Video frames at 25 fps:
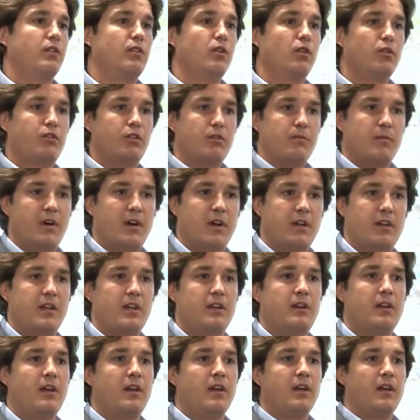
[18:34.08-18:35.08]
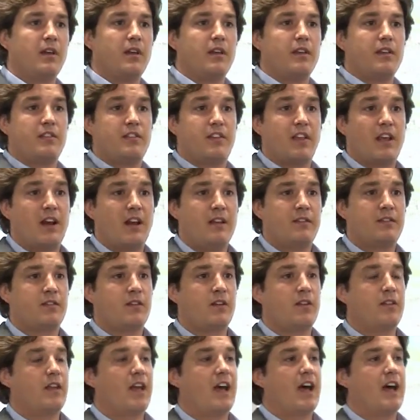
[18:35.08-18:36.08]
go to the market, sell it.
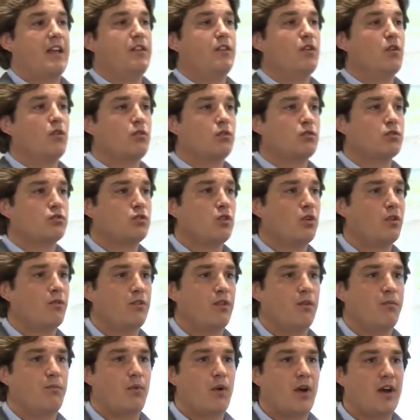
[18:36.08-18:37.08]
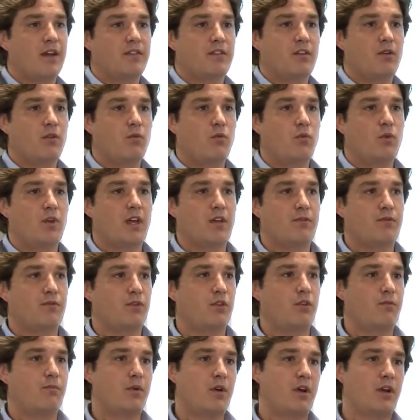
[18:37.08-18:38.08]
They had no control over the price they would get
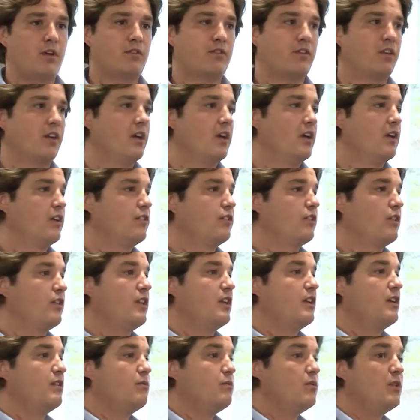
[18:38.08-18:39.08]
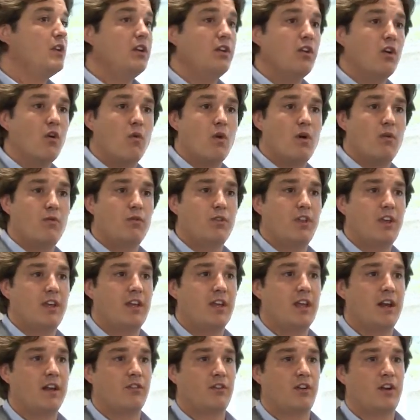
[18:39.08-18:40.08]
for the product, so they didn't really know what would they
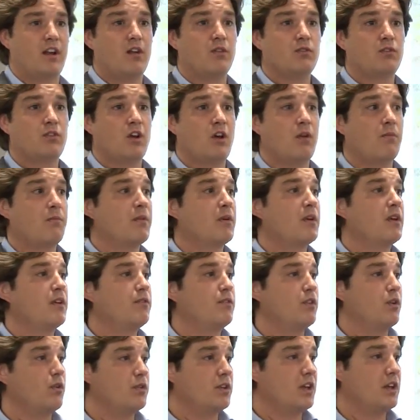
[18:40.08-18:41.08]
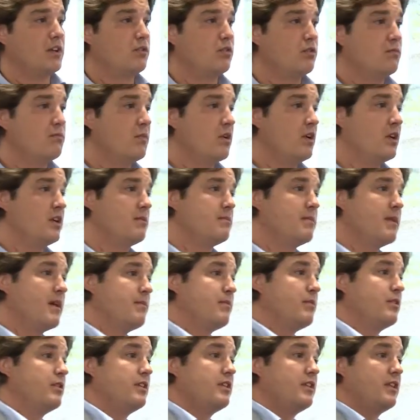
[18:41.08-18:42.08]
get as an outcome, if they would get good money,
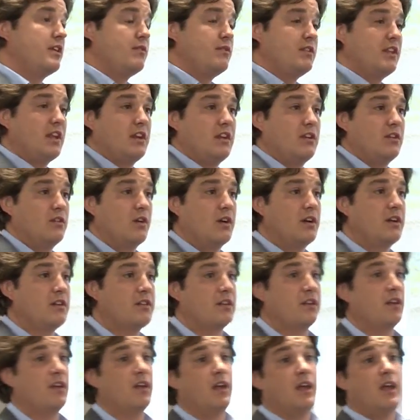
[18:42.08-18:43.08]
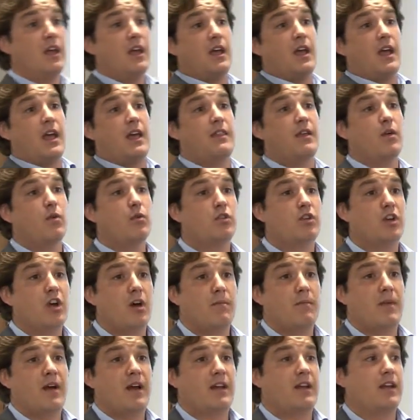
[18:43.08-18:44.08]
bad money, they didn't know anything. And they would
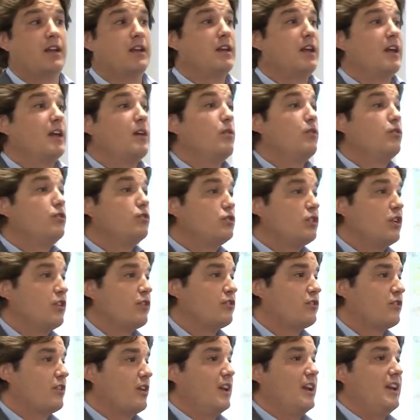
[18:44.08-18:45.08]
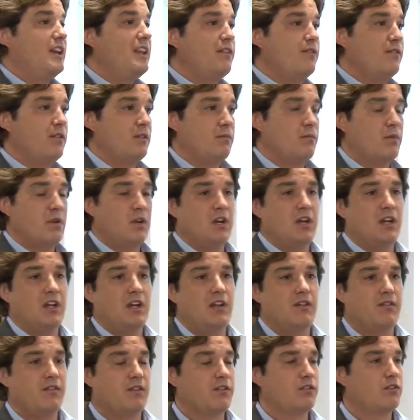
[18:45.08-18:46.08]
come back and it was just living, barely
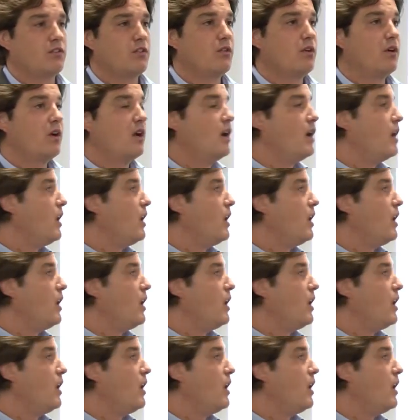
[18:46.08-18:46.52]
living. So